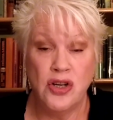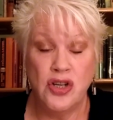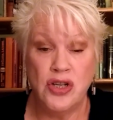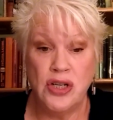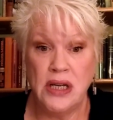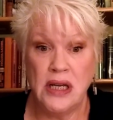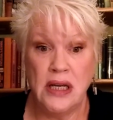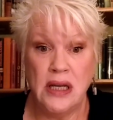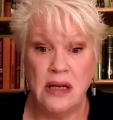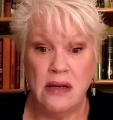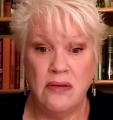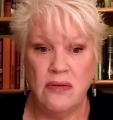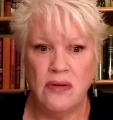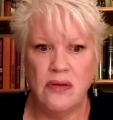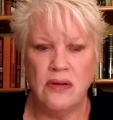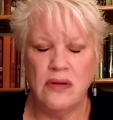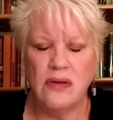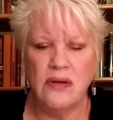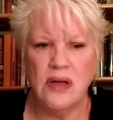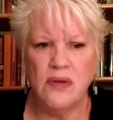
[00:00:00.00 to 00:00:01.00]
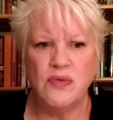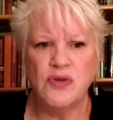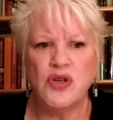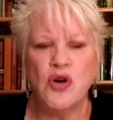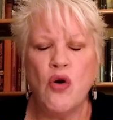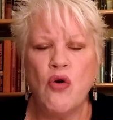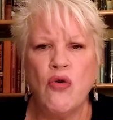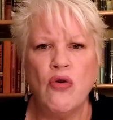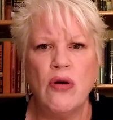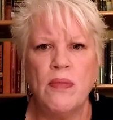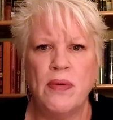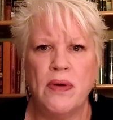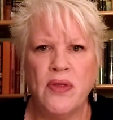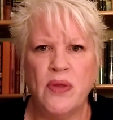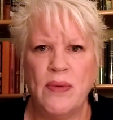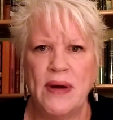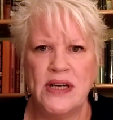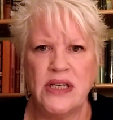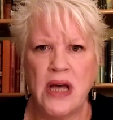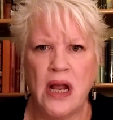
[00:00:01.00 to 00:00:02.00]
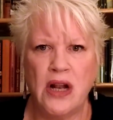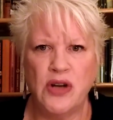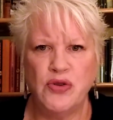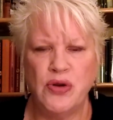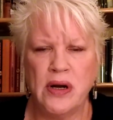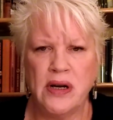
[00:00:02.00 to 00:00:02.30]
it was horrible the way Donald